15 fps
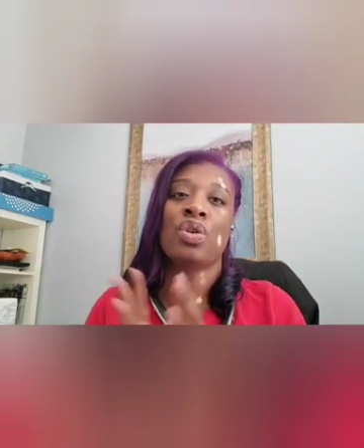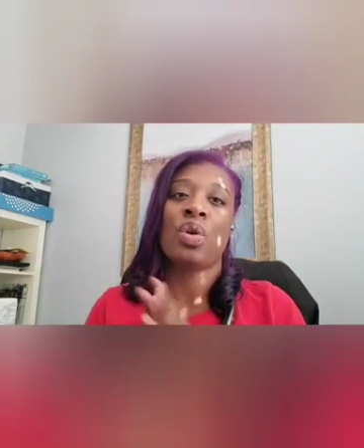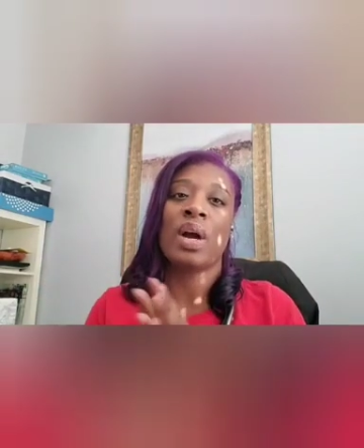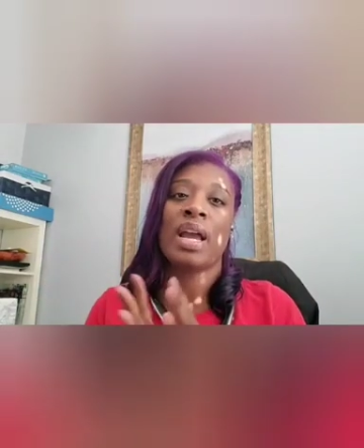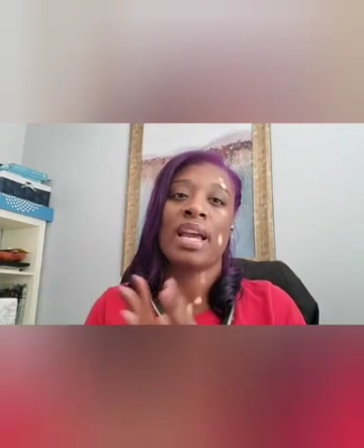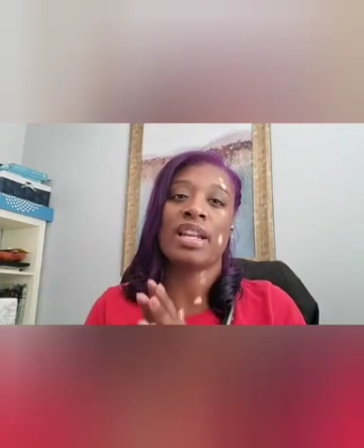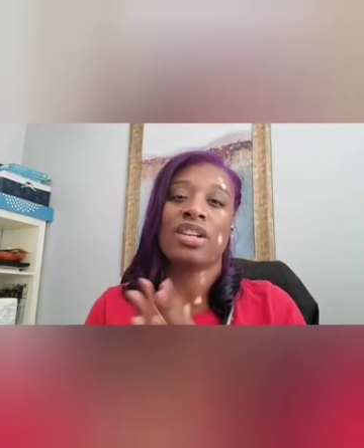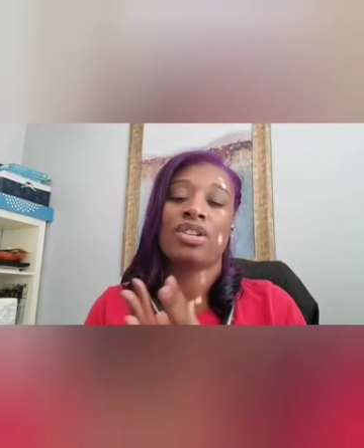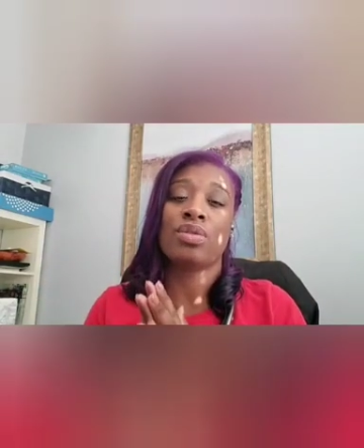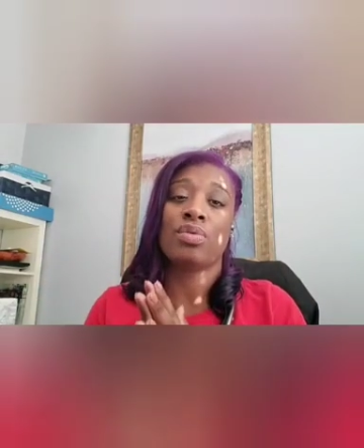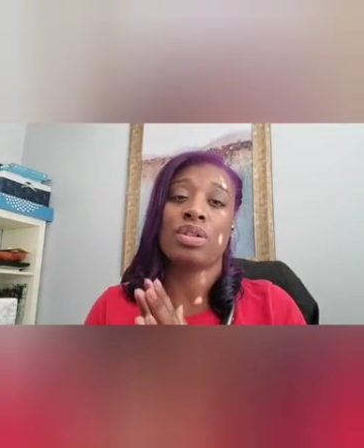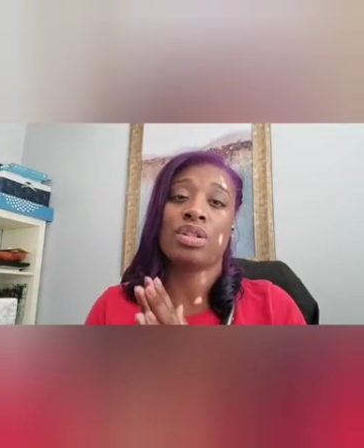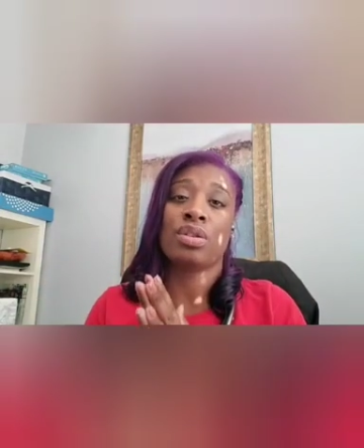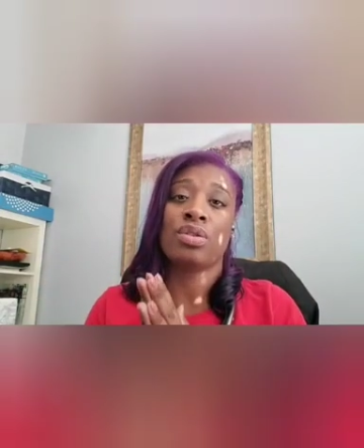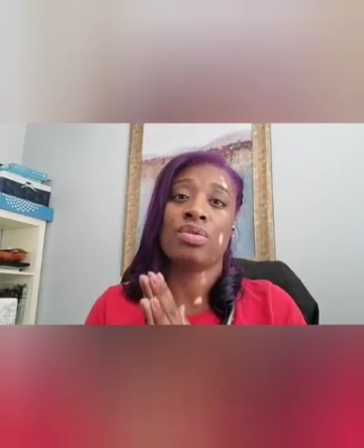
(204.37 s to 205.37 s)
go ahead and do
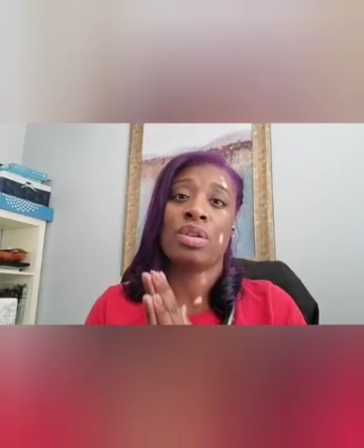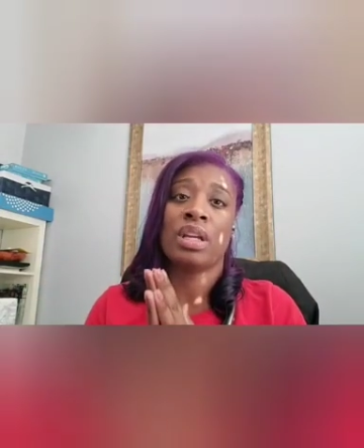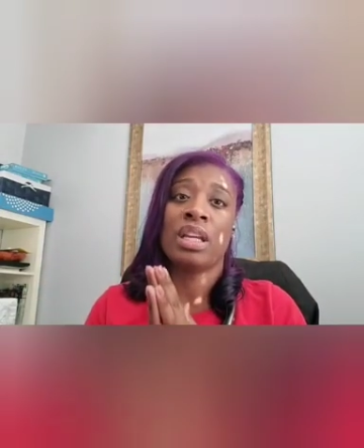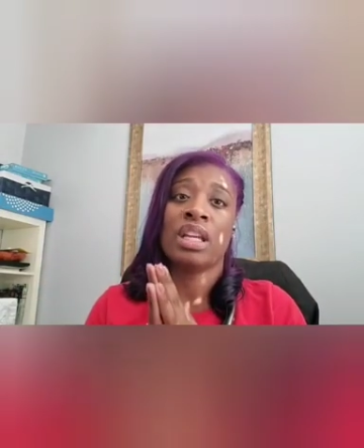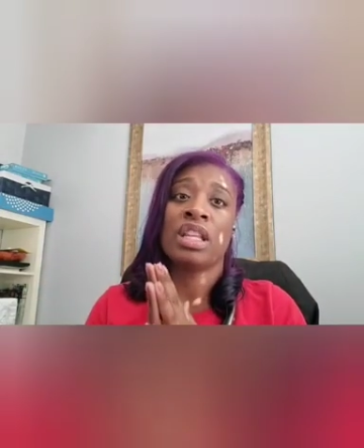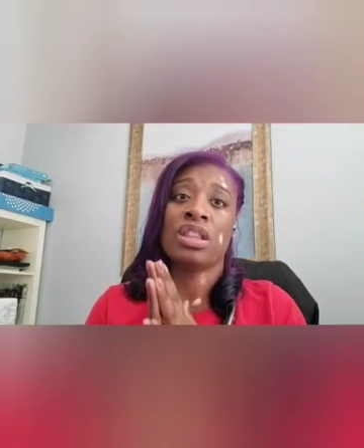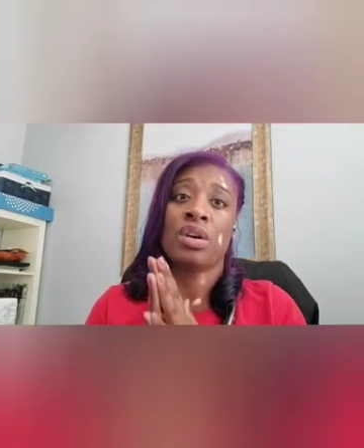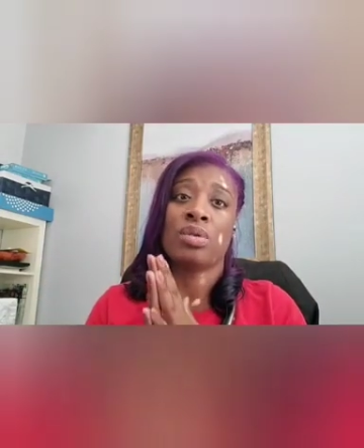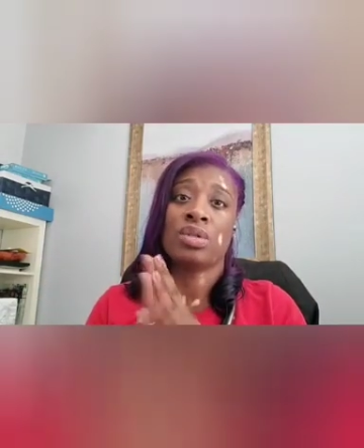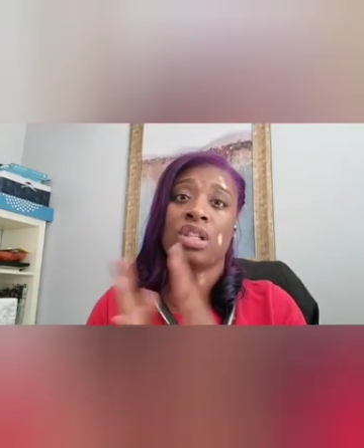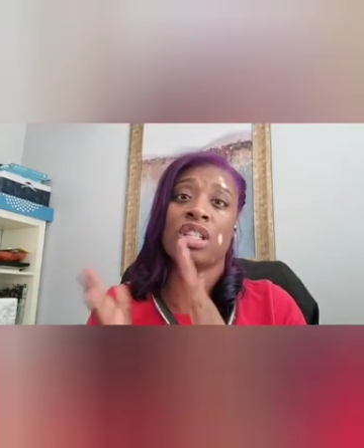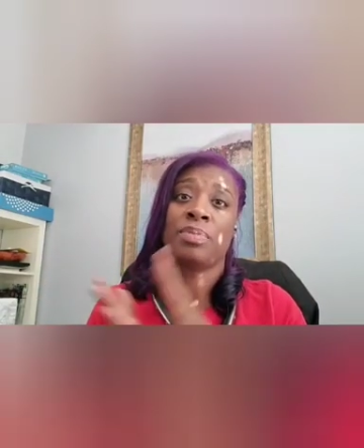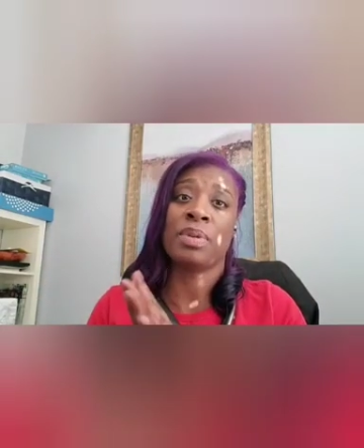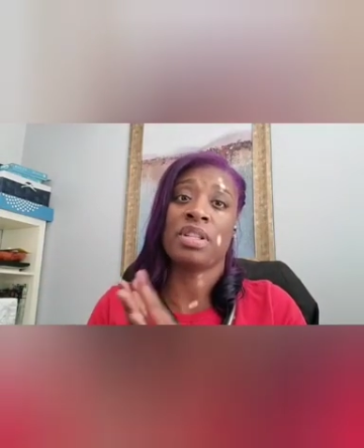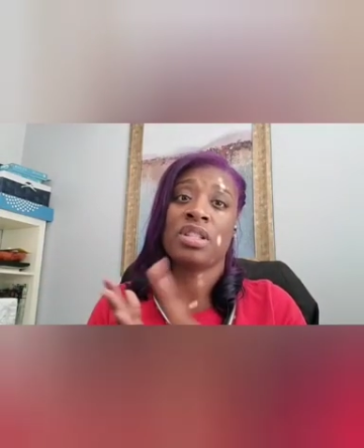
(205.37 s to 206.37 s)
it so you can get those
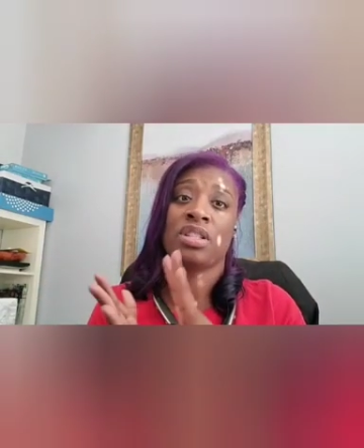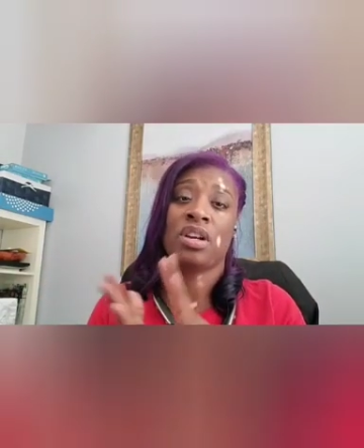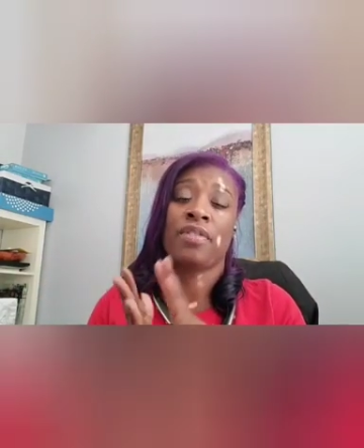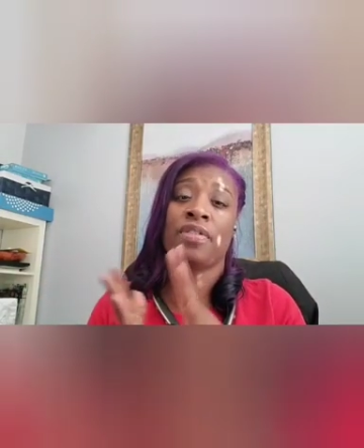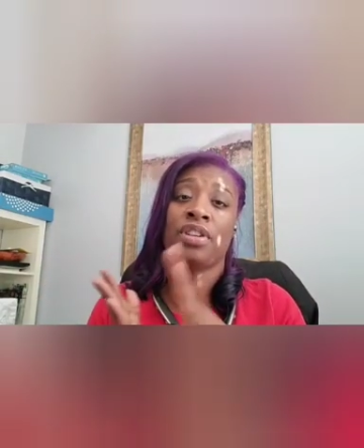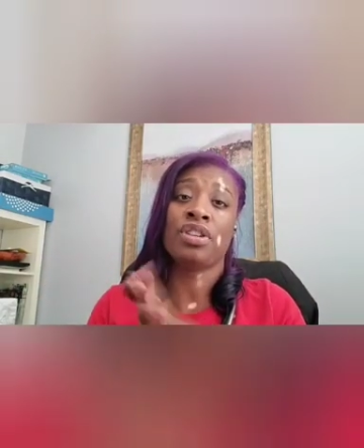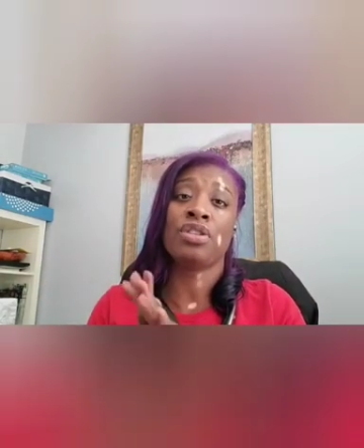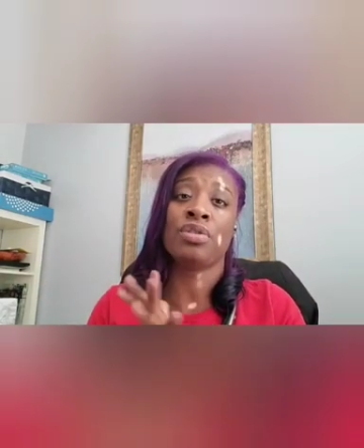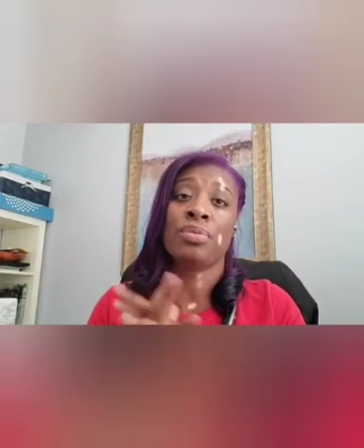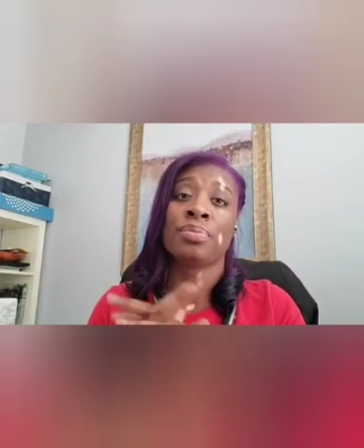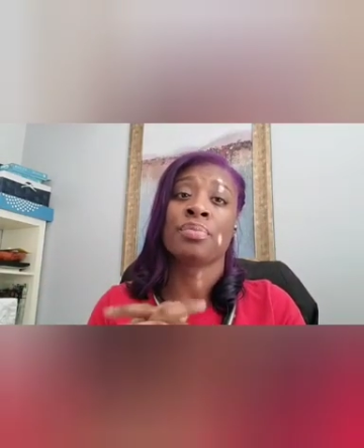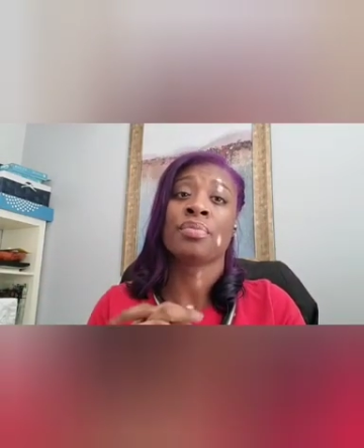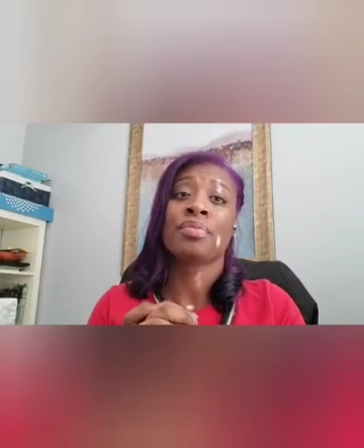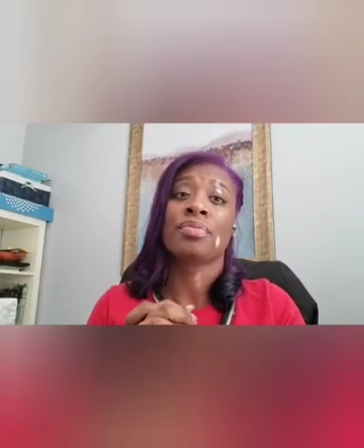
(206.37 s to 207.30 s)
expenses off of you.